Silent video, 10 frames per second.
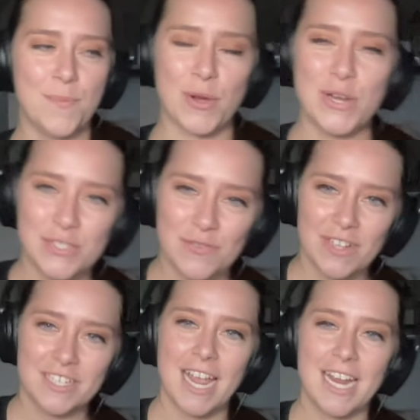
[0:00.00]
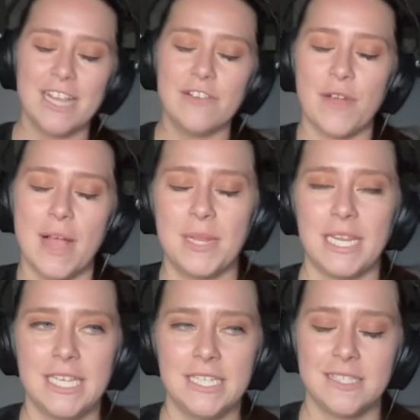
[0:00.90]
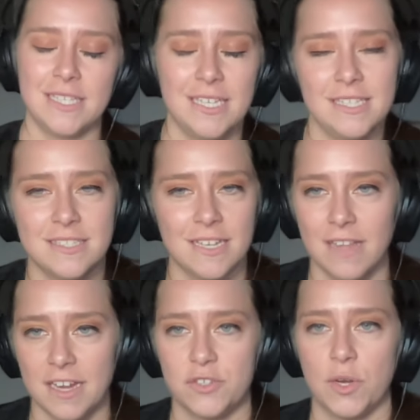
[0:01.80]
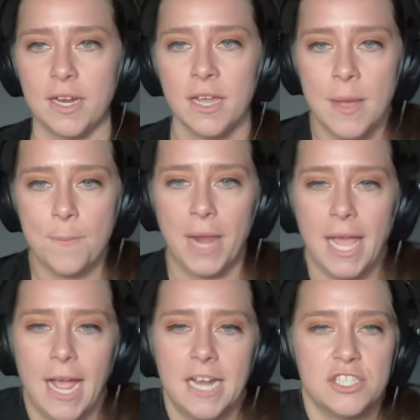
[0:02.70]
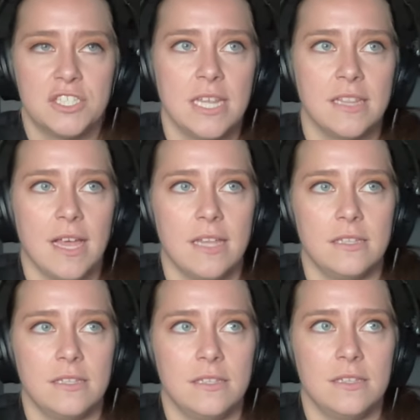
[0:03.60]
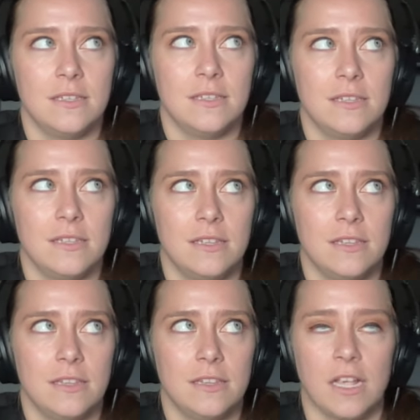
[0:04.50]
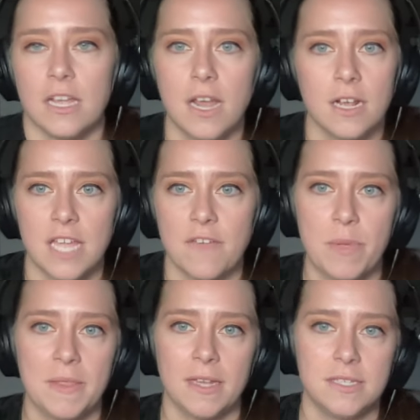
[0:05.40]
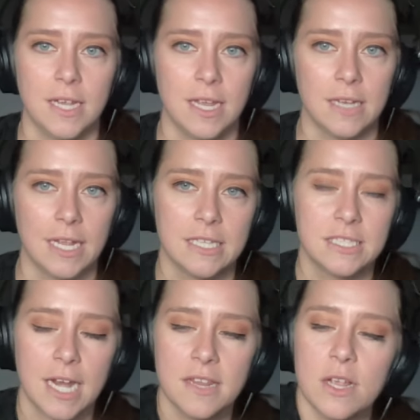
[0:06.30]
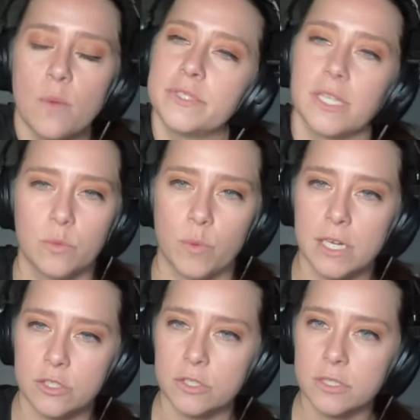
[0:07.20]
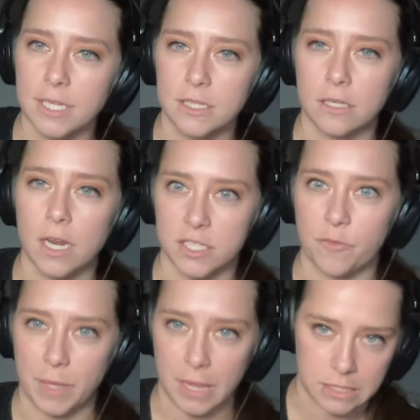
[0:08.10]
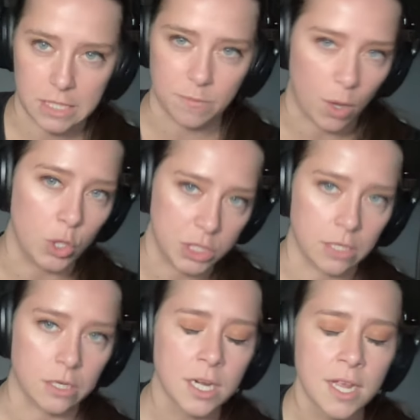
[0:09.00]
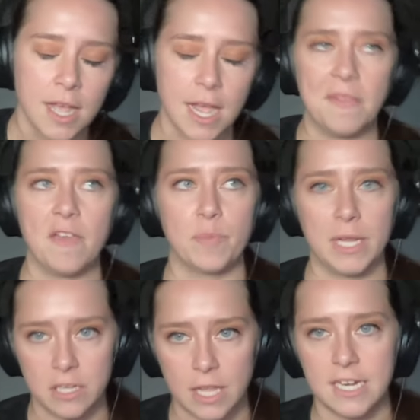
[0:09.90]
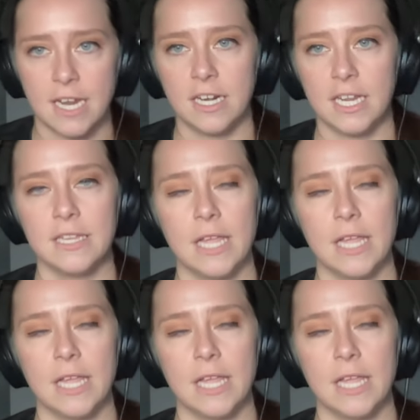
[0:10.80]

Burnsville native. I mean, he's electric. But I just think that the Canucks have been that again. Like, it's kind of like almost like the Rangers. Like, the Canucks have been that team all year, yeah, and they played to the identity.